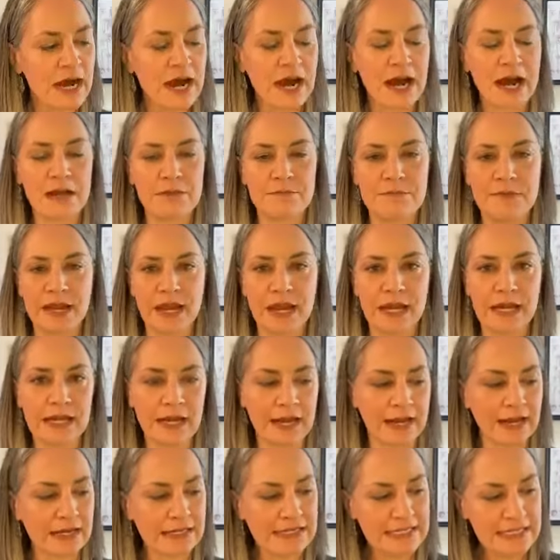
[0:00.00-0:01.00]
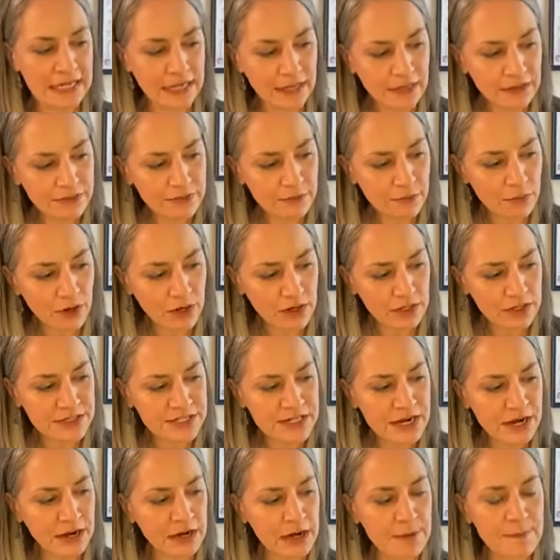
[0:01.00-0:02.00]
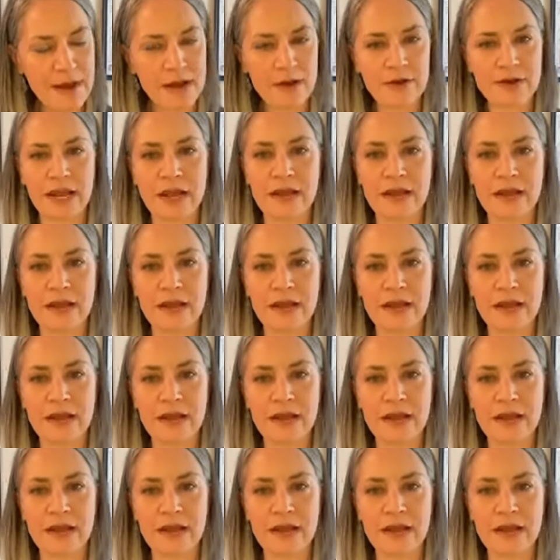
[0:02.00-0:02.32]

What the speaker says: On May 19th, we're going to talk about